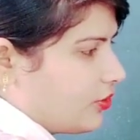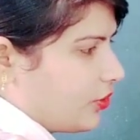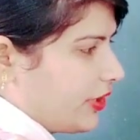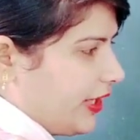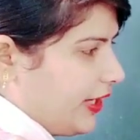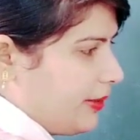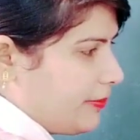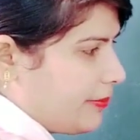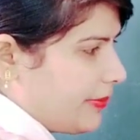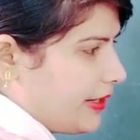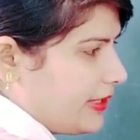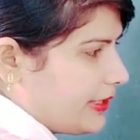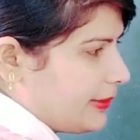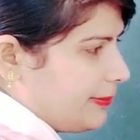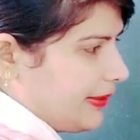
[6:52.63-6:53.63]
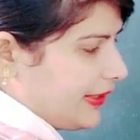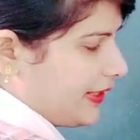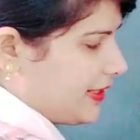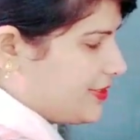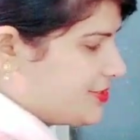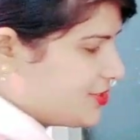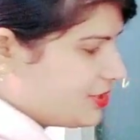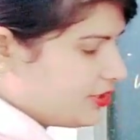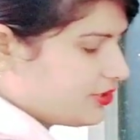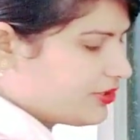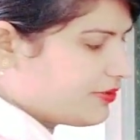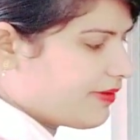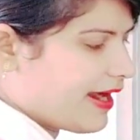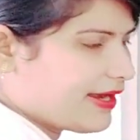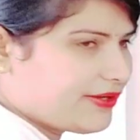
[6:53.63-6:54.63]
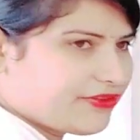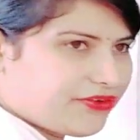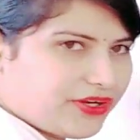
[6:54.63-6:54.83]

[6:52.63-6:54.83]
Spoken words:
Okay. Multiplication. Divide